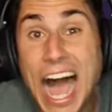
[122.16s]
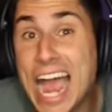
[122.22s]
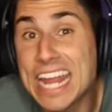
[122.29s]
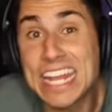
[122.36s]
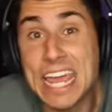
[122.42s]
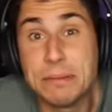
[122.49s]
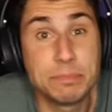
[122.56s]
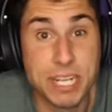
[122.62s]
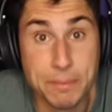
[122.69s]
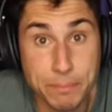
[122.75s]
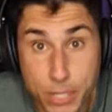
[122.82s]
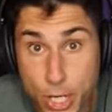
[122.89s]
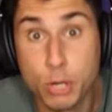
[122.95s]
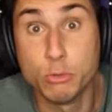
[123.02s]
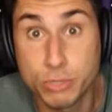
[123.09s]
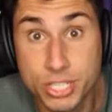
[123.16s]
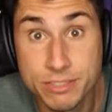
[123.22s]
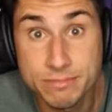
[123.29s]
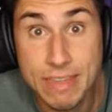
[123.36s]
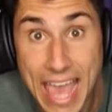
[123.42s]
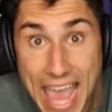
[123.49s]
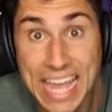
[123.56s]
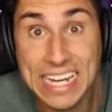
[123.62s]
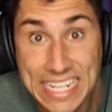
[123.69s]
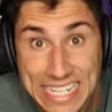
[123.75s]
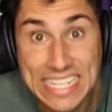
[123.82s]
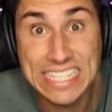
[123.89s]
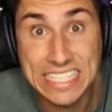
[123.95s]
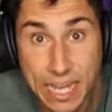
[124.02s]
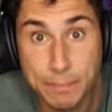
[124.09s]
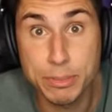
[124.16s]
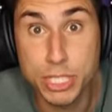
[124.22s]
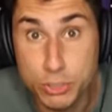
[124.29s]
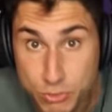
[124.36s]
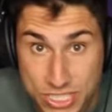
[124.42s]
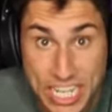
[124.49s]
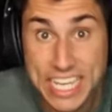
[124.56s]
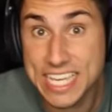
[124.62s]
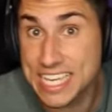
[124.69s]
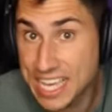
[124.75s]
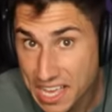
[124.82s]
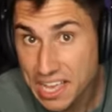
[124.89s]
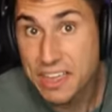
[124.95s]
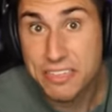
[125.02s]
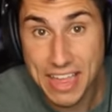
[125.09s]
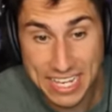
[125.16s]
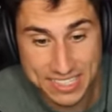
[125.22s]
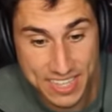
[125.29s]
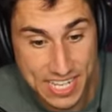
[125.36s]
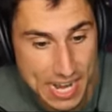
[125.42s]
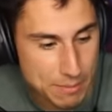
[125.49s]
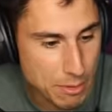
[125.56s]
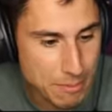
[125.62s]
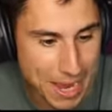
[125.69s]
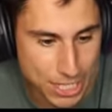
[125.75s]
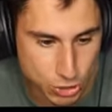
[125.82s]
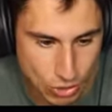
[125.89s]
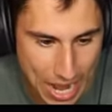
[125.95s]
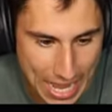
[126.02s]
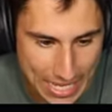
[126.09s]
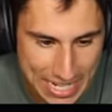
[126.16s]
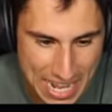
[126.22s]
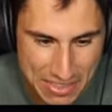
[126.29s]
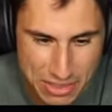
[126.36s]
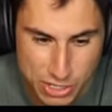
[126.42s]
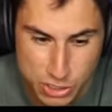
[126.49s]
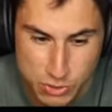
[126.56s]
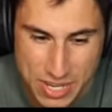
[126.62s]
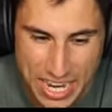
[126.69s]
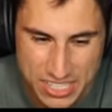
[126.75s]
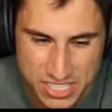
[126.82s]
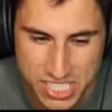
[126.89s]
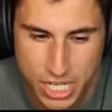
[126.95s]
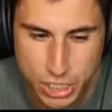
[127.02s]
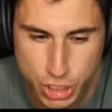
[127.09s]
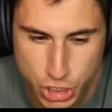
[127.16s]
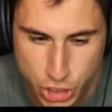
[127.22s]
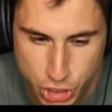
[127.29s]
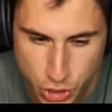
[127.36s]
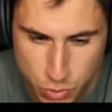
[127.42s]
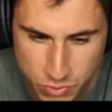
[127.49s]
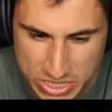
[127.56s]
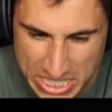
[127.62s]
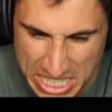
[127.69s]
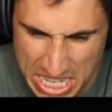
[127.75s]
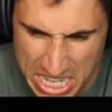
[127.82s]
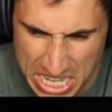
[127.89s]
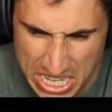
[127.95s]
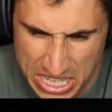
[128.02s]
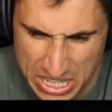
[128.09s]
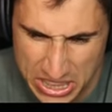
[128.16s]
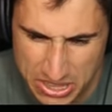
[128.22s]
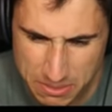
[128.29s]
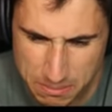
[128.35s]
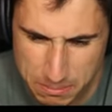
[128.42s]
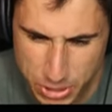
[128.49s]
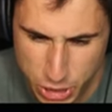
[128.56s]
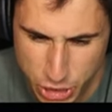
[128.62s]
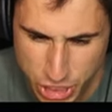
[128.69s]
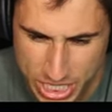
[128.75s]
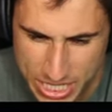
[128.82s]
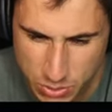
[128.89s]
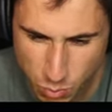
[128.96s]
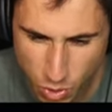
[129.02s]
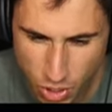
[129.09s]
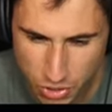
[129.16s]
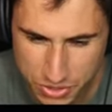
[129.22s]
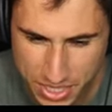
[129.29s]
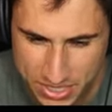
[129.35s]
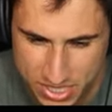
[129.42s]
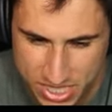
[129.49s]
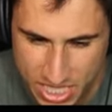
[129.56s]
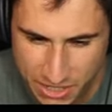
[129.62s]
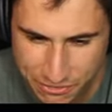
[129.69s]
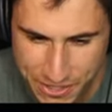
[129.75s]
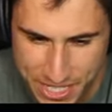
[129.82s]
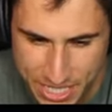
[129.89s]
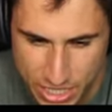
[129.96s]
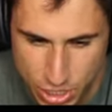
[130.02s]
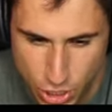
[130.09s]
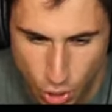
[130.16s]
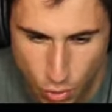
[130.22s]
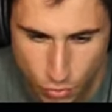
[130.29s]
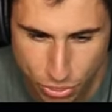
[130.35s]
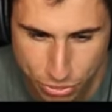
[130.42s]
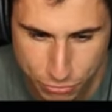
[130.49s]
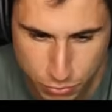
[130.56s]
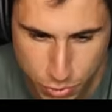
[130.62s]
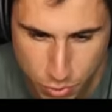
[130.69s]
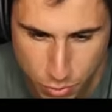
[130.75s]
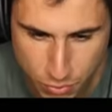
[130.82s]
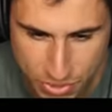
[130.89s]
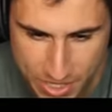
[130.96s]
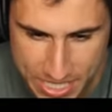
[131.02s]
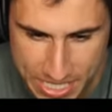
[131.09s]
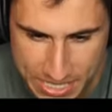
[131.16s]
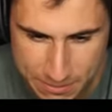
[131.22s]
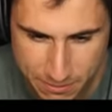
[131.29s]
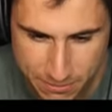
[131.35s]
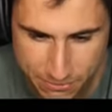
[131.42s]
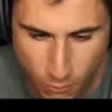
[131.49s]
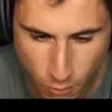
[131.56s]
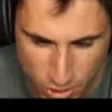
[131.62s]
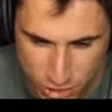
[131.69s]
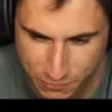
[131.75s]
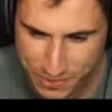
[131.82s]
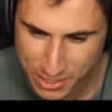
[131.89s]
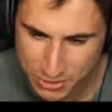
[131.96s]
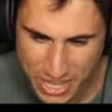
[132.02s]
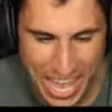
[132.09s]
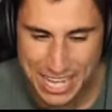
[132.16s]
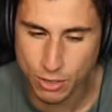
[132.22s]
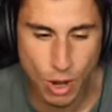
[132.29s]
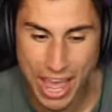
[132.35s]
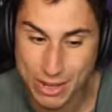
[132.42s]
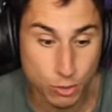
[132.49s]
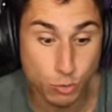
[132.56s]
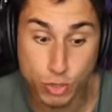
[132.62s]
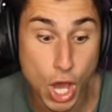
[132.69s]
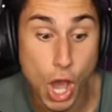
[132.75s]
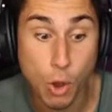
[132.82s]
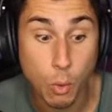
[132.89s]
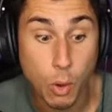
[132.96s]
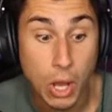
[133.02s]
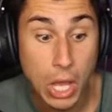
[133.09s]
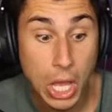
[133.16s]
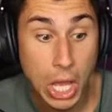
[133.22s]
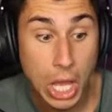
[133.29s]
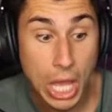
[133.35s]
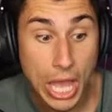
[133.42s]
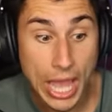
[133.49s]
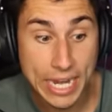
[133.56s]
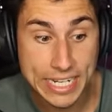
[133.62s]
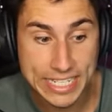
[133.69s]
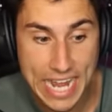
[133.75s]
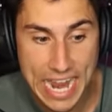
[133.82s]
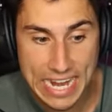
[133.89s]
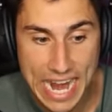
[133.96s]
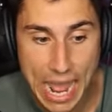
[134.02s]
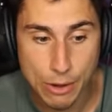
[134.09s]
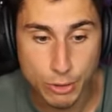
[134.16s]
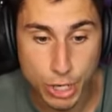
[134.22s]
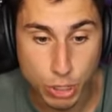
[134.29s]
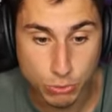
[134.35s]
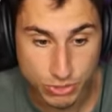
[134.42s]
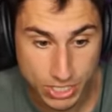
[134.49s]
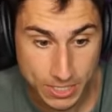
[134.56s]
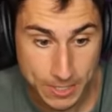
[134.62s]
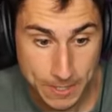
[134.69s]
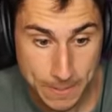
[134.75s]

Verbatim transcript: I named him Newt. N-E-W-T. That's the name of my dragon. And then you guys said shoot the machine world and see if he can go through the force field? I don't I don't know. Any day now, Newt.